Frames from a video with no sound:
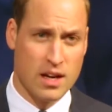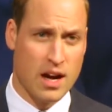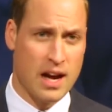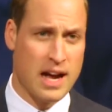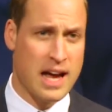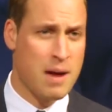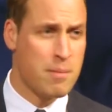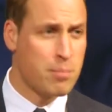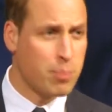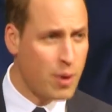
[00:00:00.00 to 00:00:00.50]
I
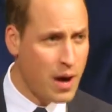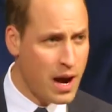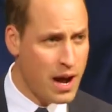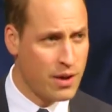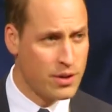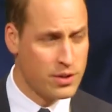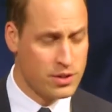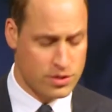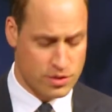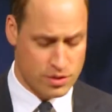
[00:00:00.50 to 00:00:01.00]
am
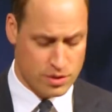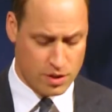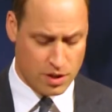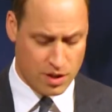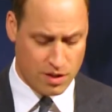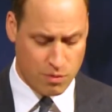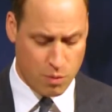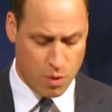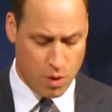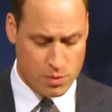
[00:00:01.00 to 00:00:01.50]
proud
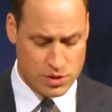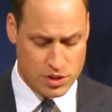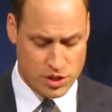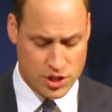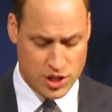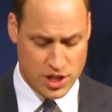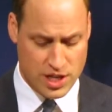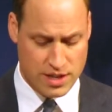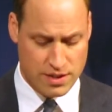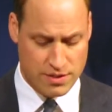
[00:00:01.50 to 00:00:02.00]
of what was
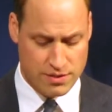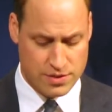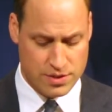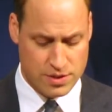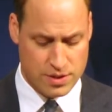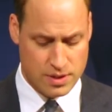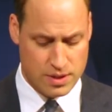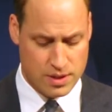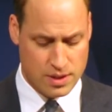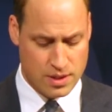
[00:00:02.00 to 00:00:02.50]

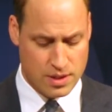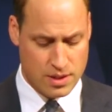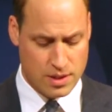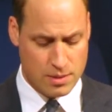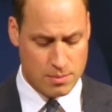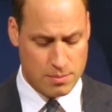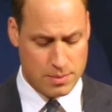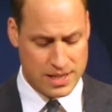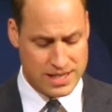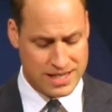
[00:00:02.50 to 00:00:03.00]
achieved,
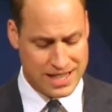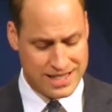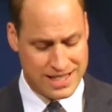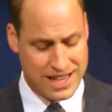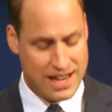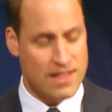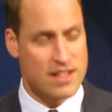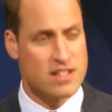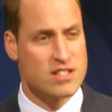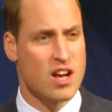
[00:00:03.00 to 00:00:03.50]
but as I
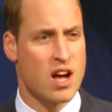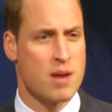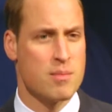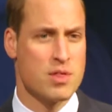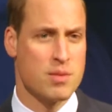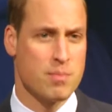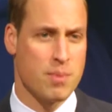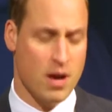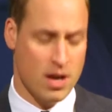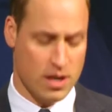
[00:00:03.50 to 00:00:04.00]
said at the time
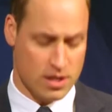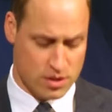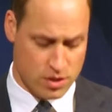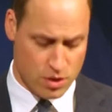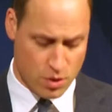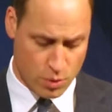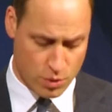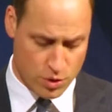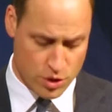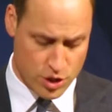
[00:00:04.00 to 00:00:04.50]
of the pilot's
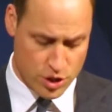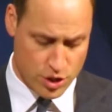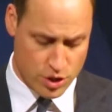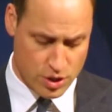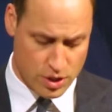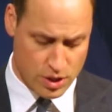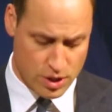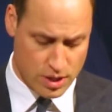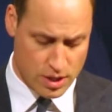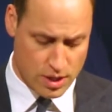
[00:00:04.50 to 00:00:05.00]
launch,
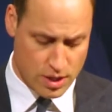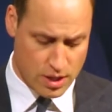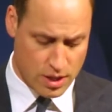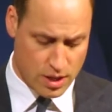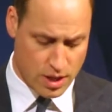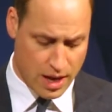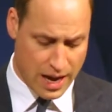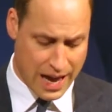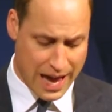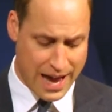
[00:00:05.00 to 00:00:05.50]

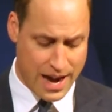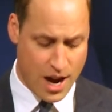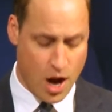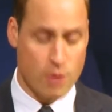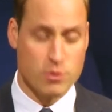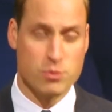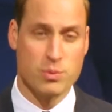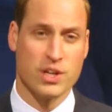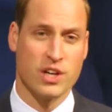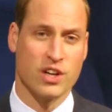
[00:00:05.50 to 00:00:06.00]
I had
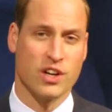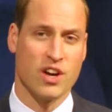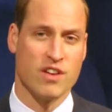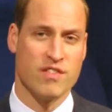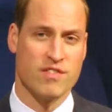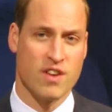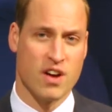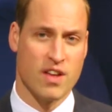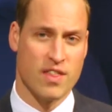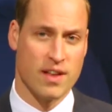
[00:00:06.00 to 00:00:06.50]
hoped we could go
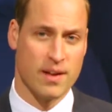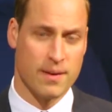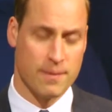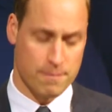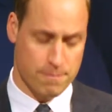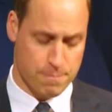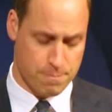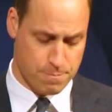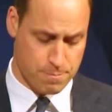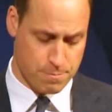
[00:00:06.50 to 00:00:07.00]
further.
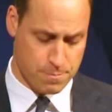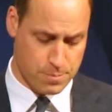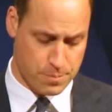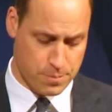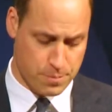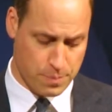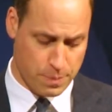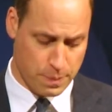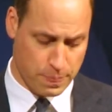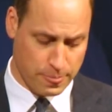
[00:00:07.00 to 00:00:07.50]

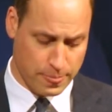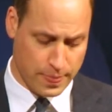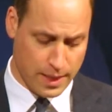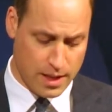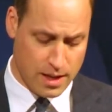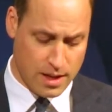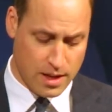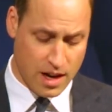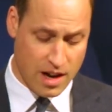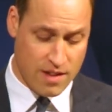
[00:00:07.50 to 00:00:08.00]

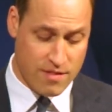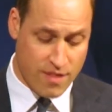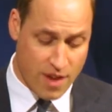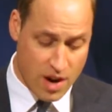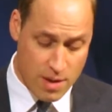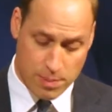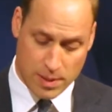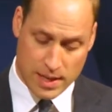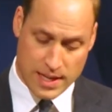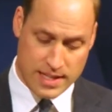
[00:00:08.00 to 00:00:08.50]
I'm
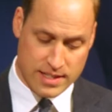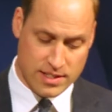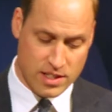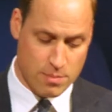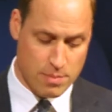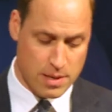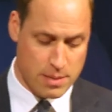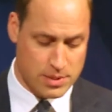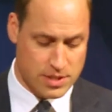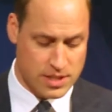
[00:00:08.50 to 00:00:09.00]
very pleased
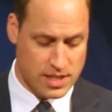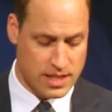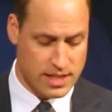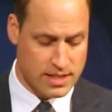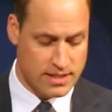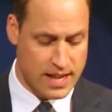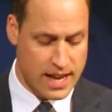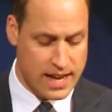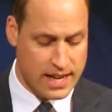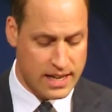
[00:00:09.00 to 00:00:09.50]
that the BBC
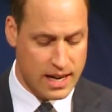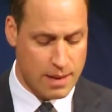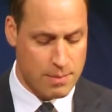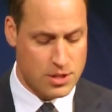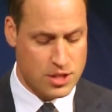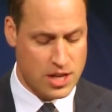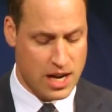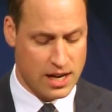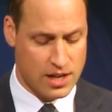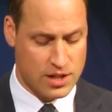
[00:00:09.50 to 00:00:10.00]
has taken up the
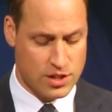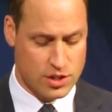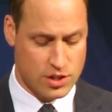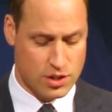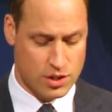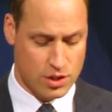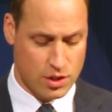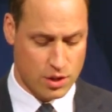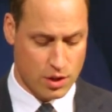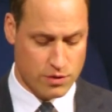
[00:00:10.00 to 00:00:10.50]

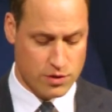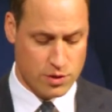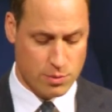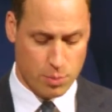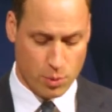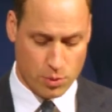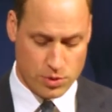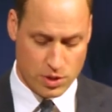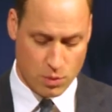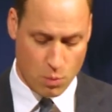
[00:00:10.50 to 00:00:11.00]
challenge of
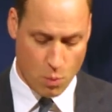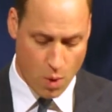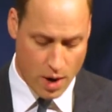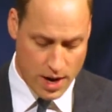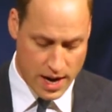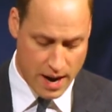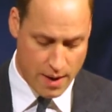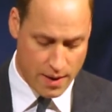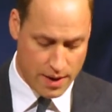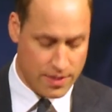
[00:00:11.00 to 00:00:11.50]
supporting
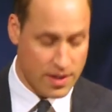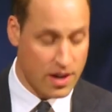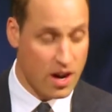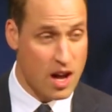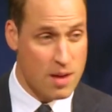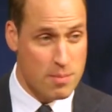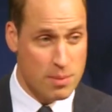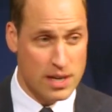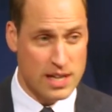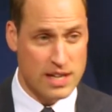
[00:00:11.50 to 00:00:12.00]
one area that
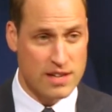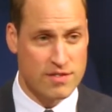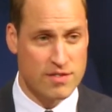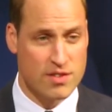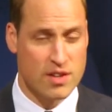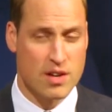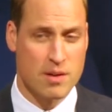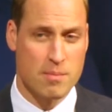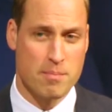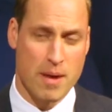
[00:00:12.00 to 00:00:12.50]
I believe
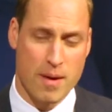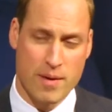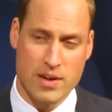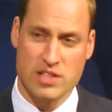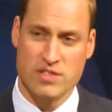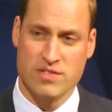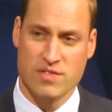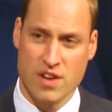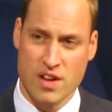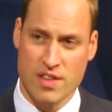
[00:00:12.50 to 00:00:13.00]

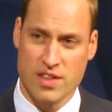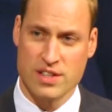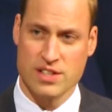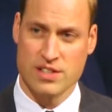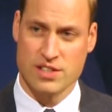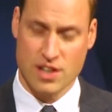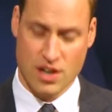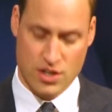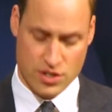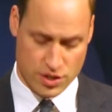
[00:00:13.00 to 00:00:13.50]
merits further
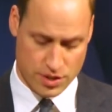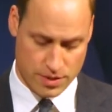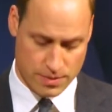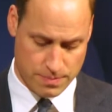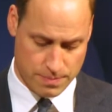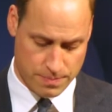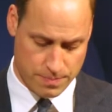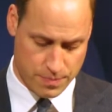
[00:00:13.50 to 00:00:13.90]
discussion: